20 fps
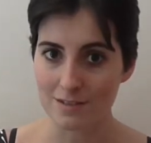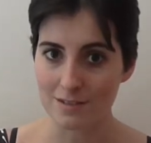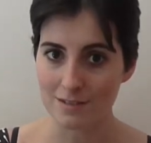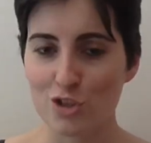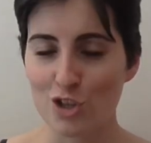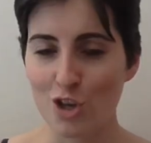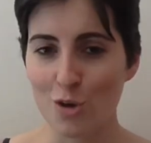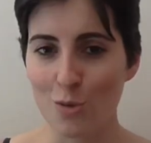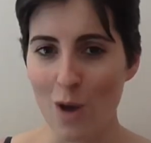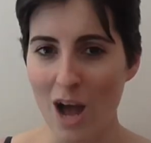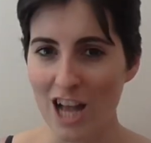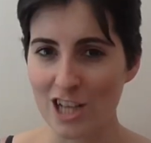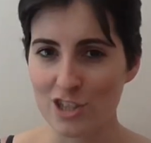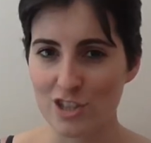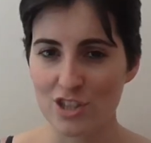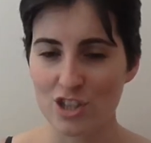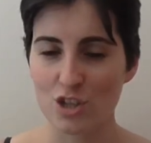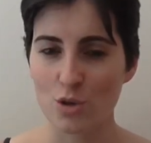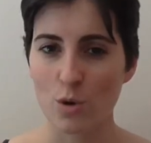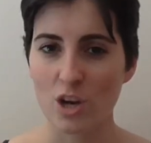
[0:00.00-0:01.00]
So
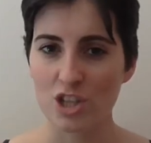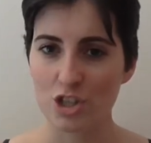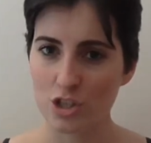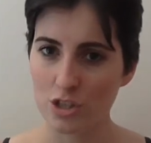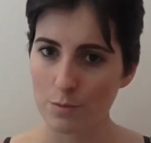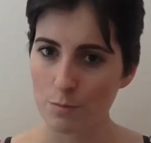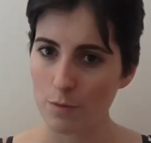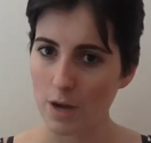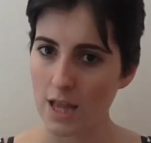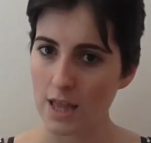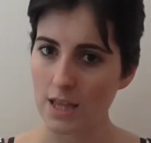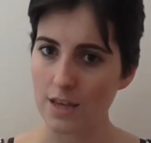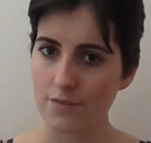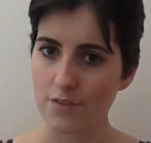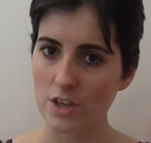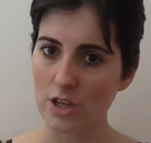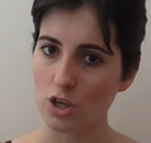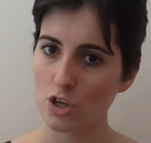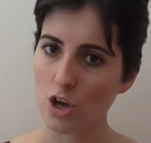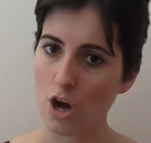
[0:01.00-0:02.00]
answer the question by
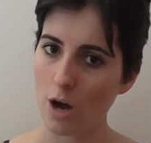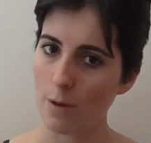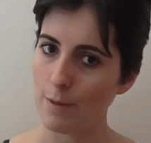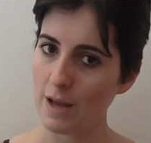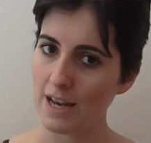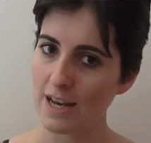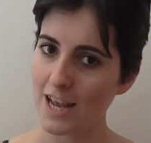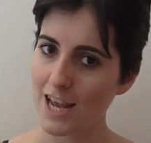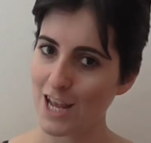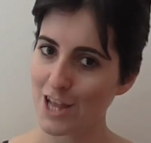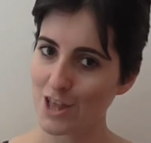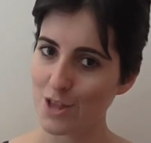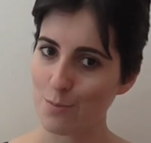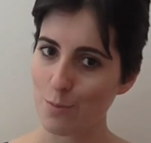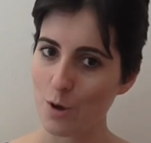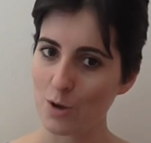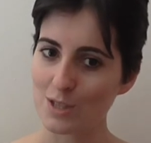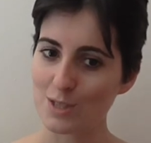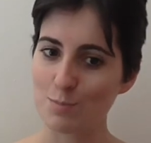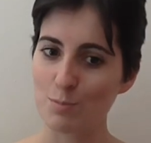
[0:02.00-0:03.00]
leaving a comment in the
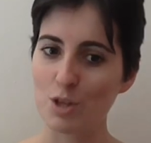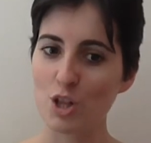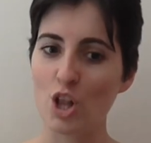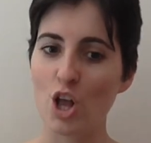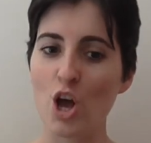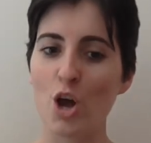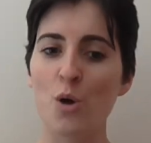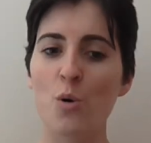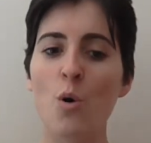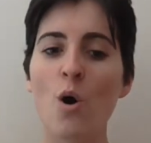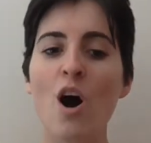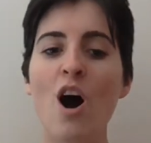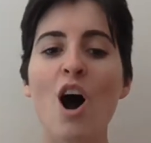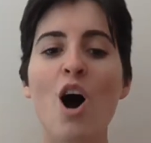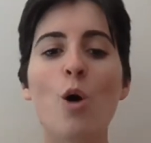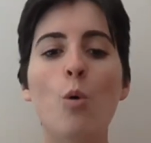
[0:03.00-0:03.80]
box below.